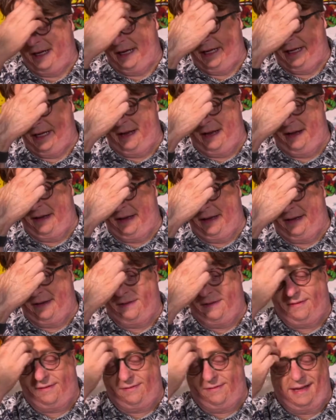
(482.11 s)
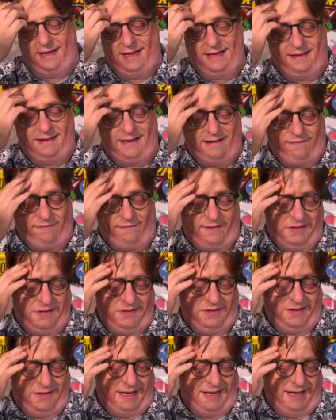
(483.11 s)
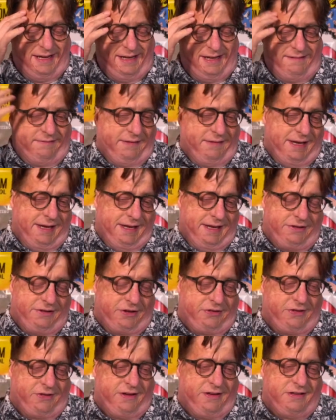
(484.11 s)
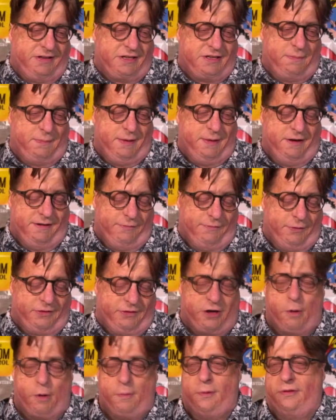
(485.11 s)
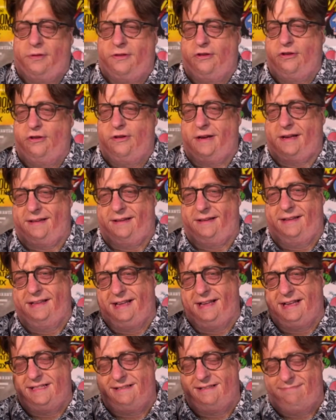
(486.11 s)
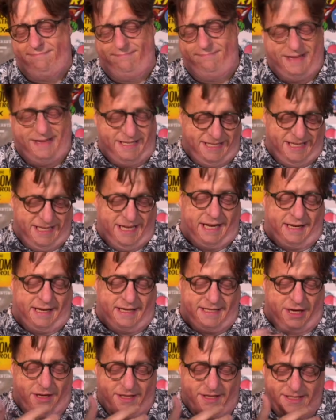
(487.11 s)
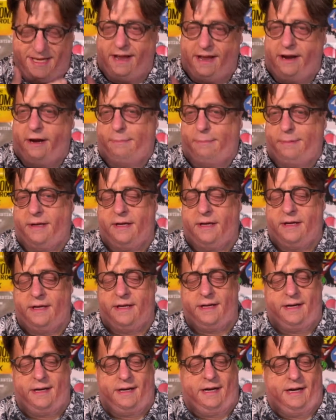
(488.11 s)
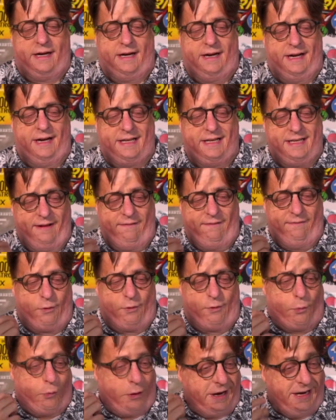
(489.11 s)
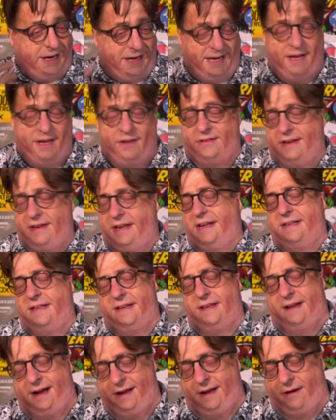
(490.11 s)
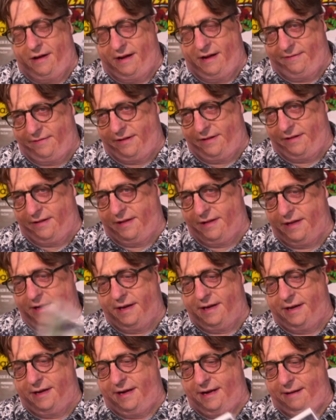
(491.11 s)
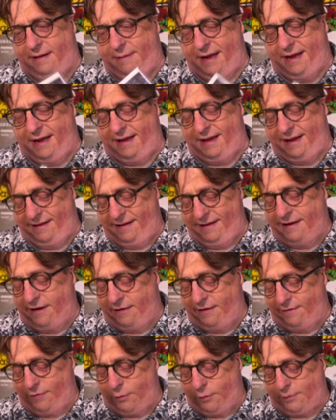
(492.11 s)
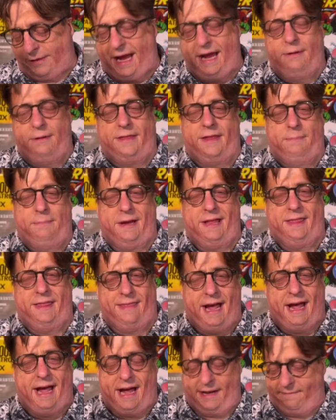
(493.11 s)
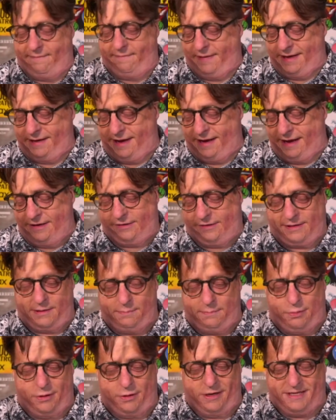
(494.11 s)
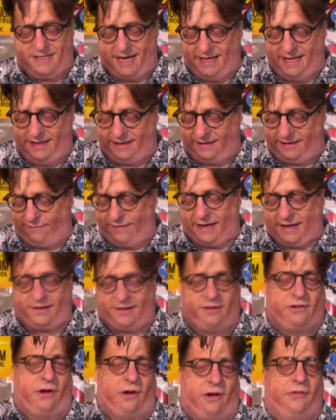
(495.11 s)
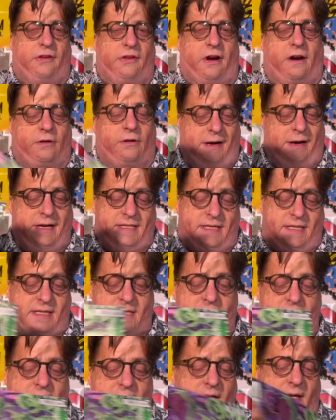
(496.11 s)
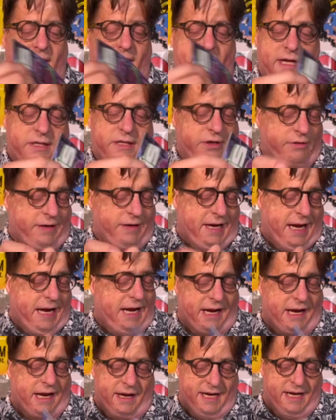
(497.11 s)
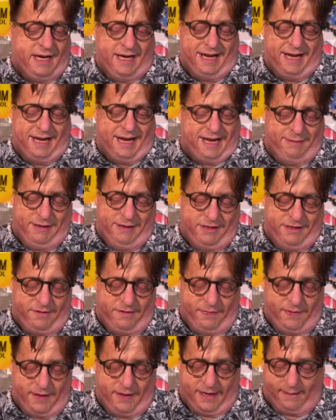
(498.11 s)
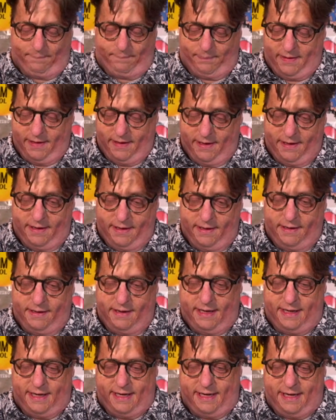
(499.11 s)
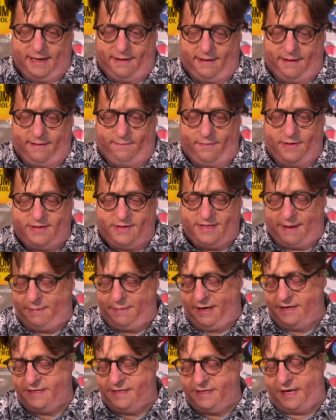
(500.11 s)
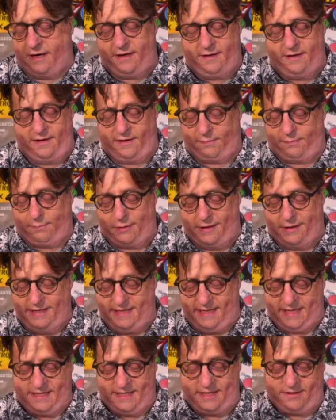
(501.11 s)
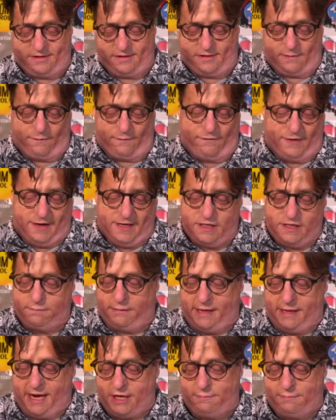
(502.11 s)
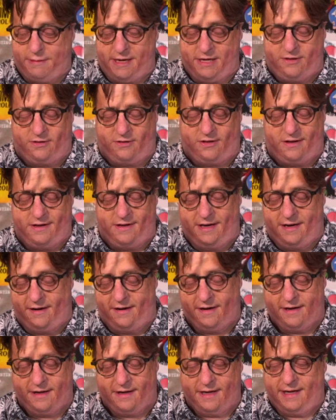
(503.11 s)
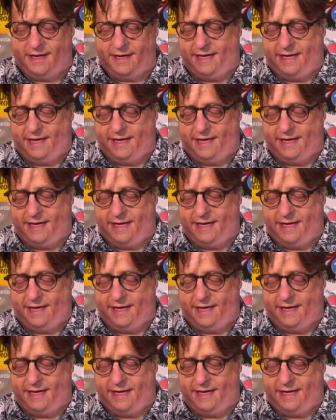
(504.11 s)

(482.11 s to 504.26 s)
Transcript: It feels like, yeah, Justice League disappeared and everyone's coping with the shit. And that's it. It's all set up. It's for what it is not awful. I mean, if you're okay with it being that, and you can put aside that the fact that it's called Dark Crisis, it's okay. I mean, they're like, Sampira's art is pretty decent. There's some fun splash pages in here.